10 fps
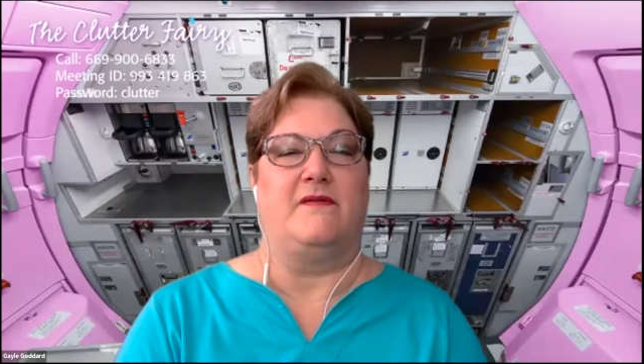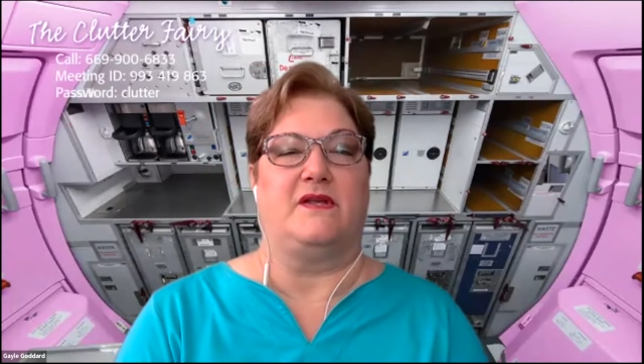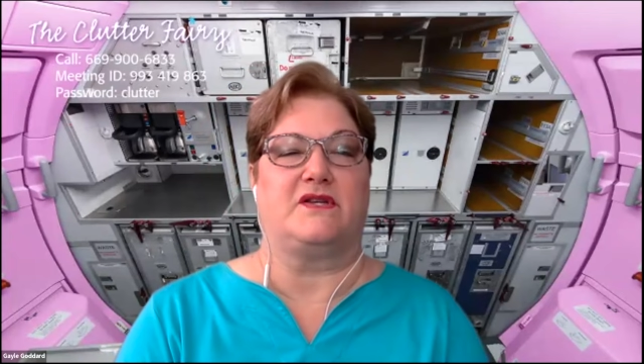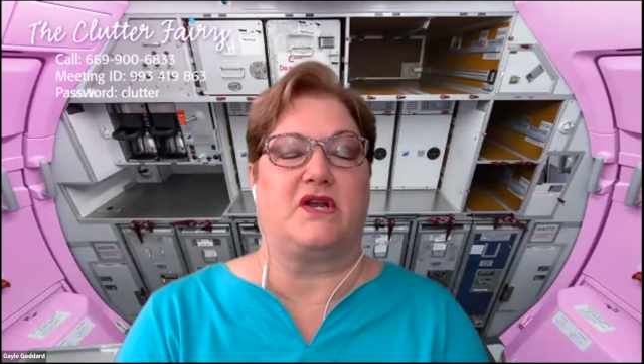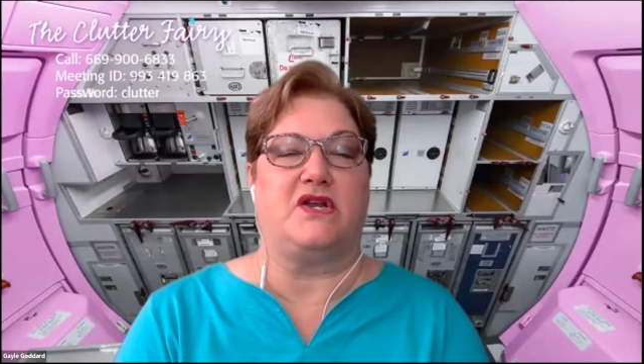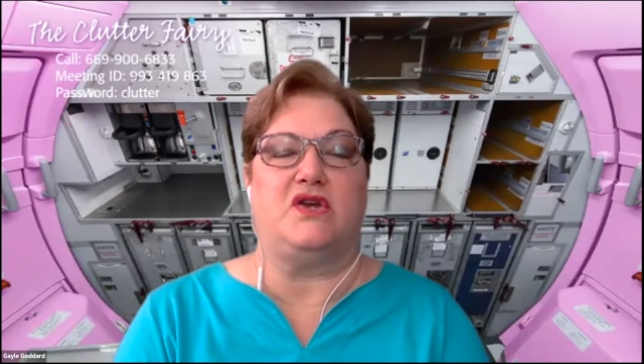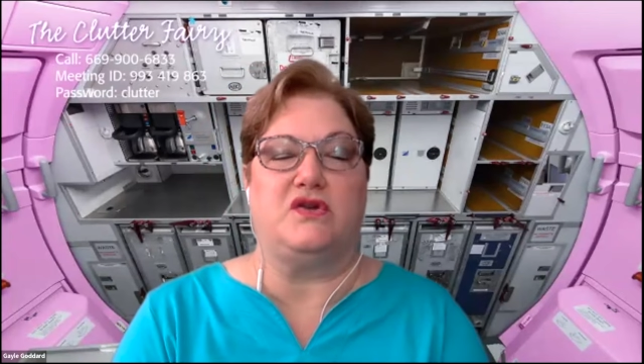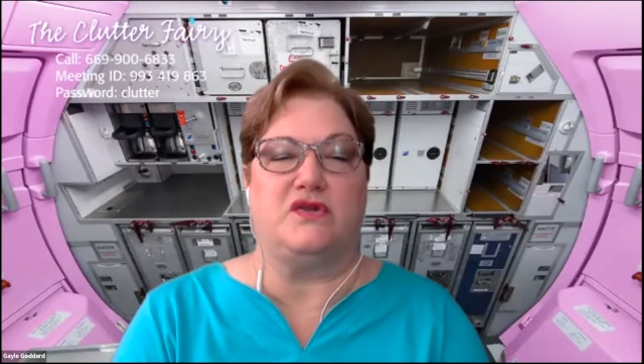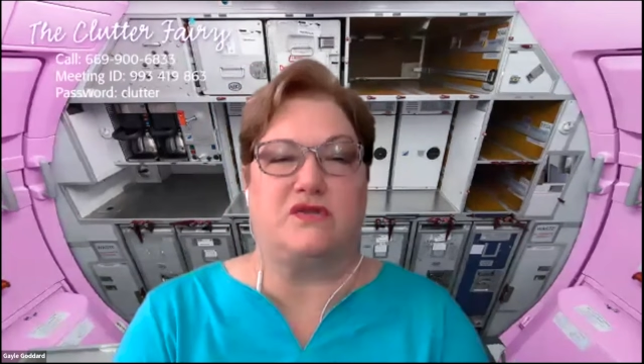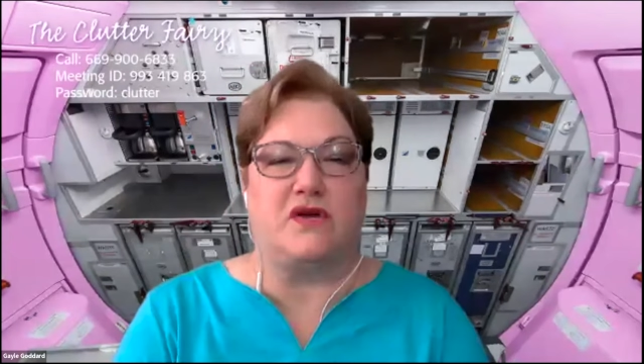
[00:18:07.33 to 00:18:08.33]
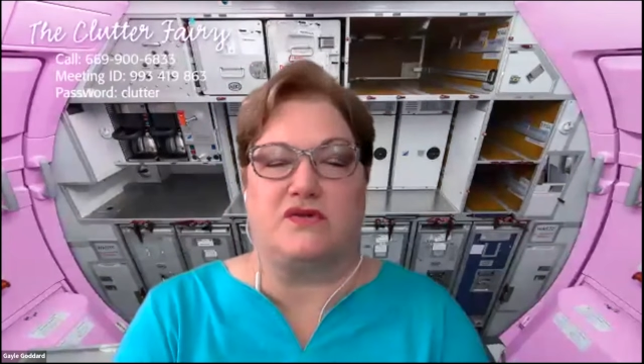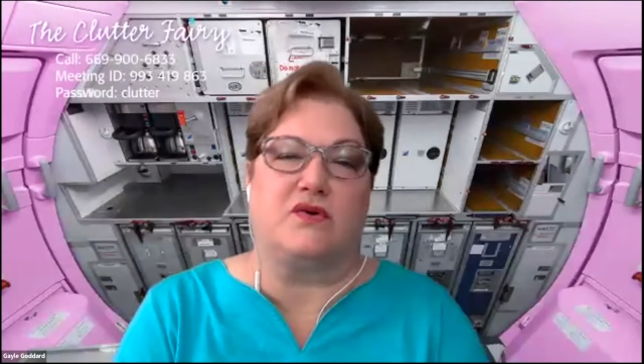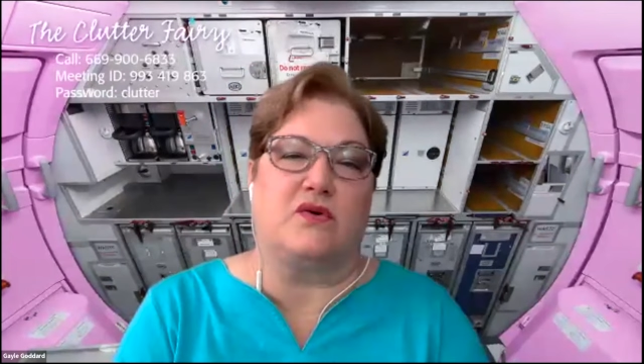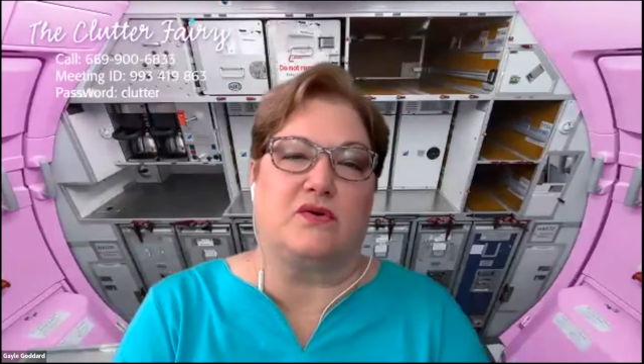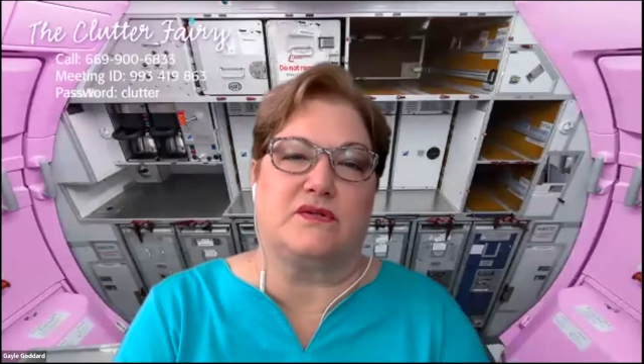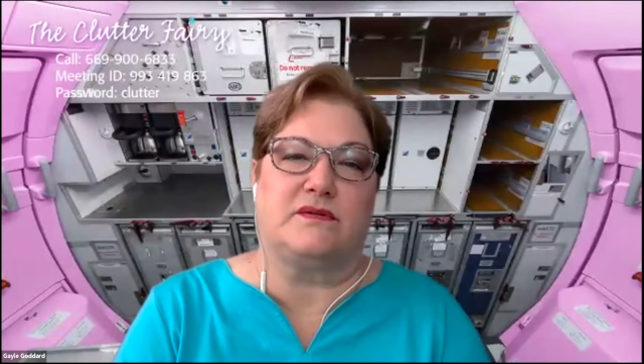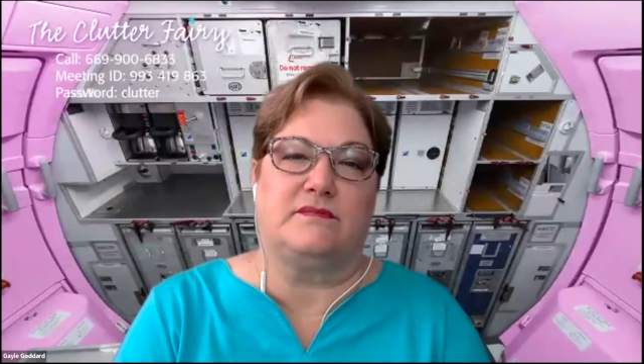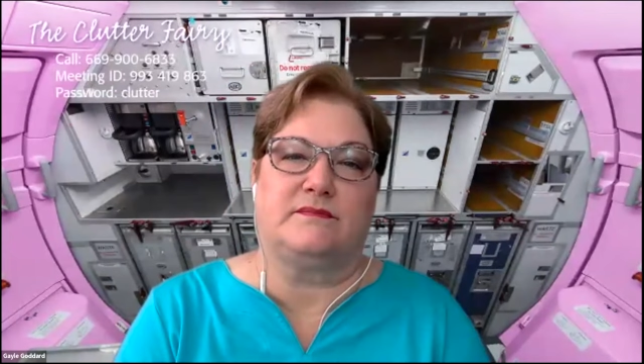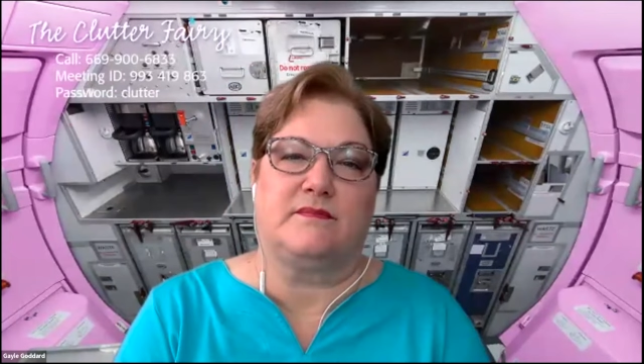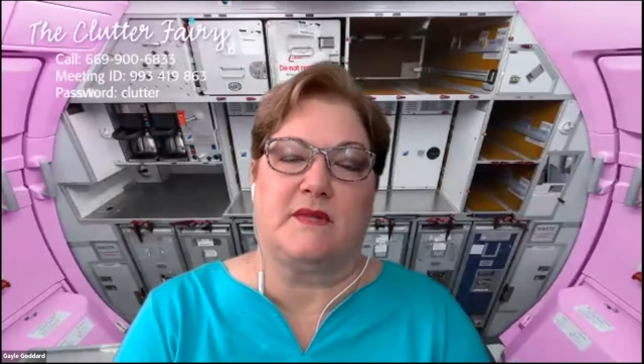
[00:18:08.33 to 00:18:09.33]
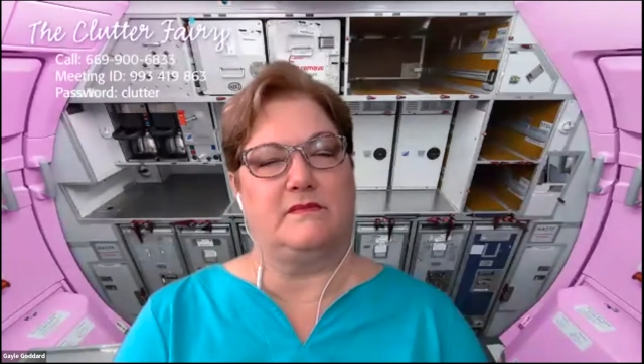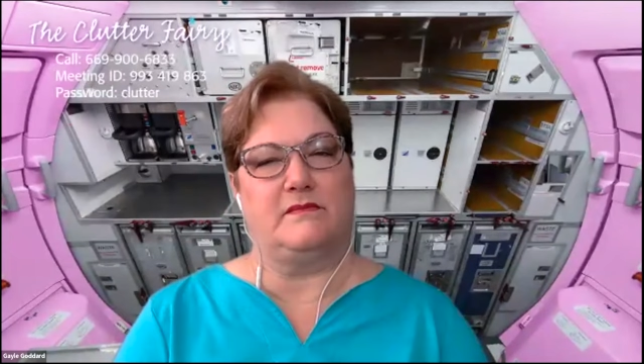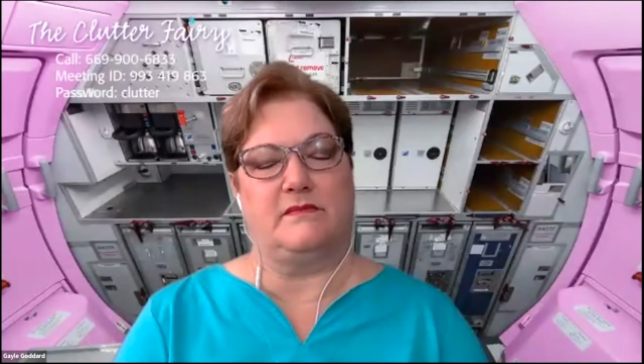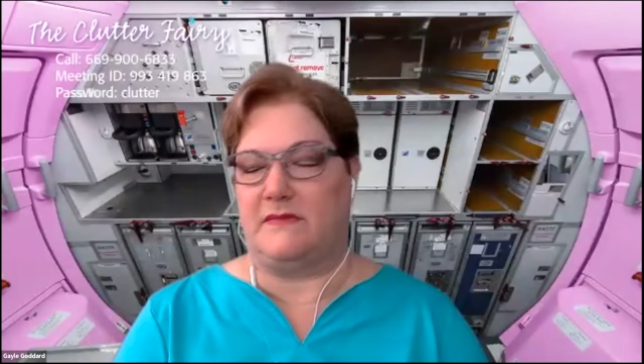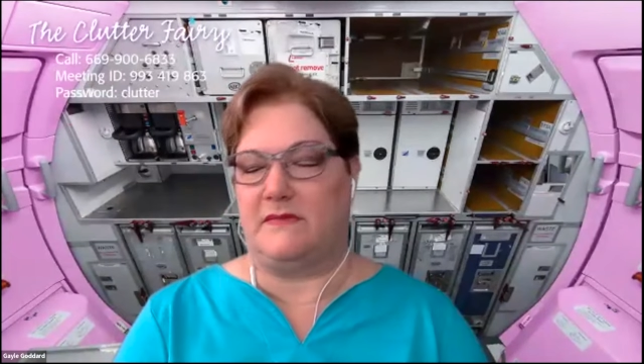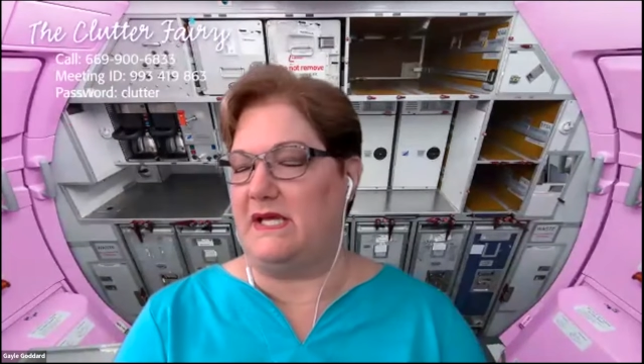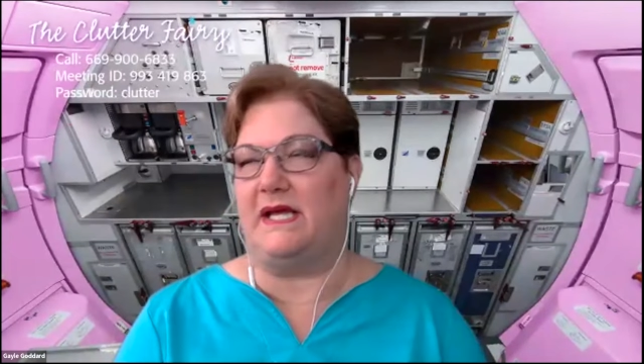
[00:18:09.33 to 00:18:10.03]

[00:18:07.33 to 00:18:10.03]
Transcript: that's going to use those tools. The